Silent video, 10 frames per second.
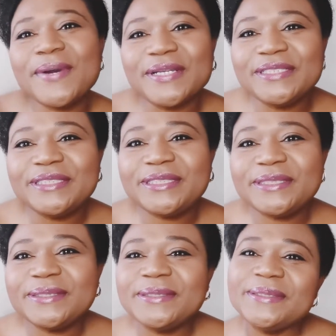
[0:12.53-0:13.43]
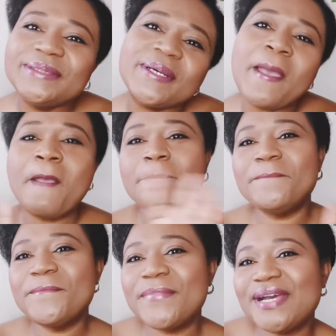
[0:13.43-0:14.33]
Bonjour,
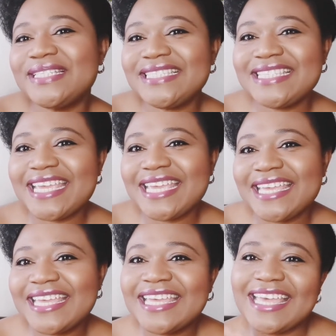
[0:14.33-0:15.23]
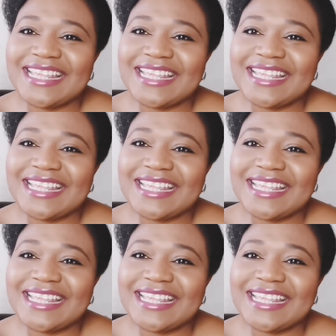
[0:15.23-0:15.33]
mbote,